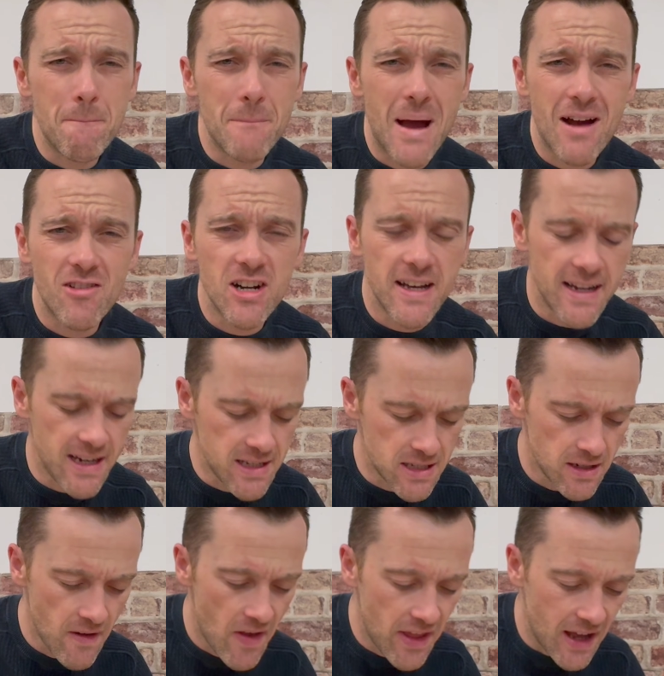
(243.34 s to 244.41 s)
marinade,
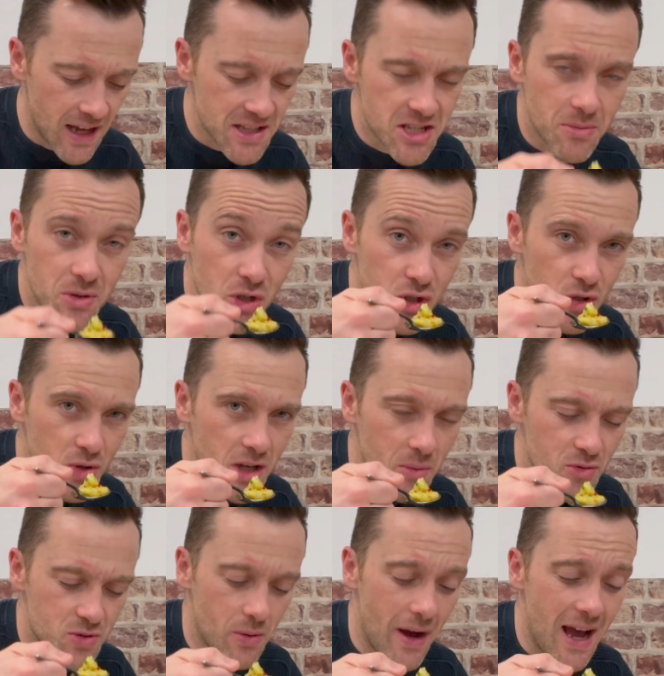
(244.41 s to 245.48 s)
and some of the cucumber
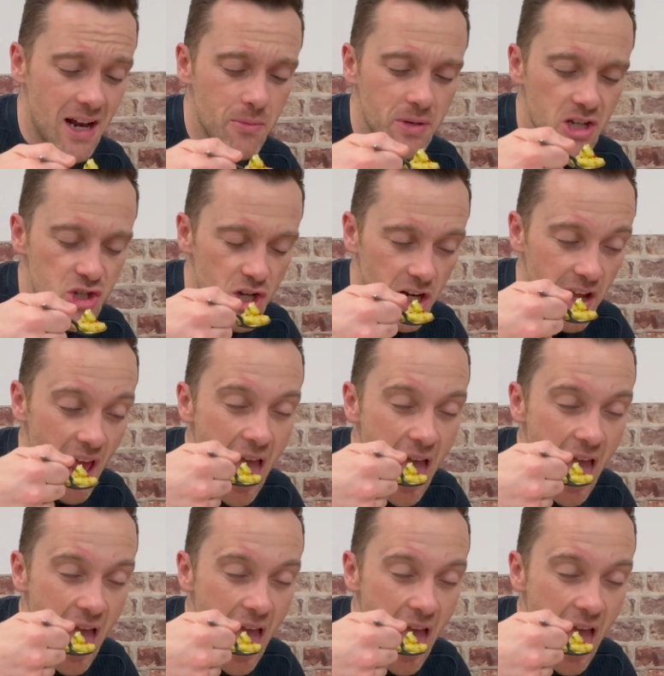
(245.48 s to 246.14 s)
as well, and a bit of chilli.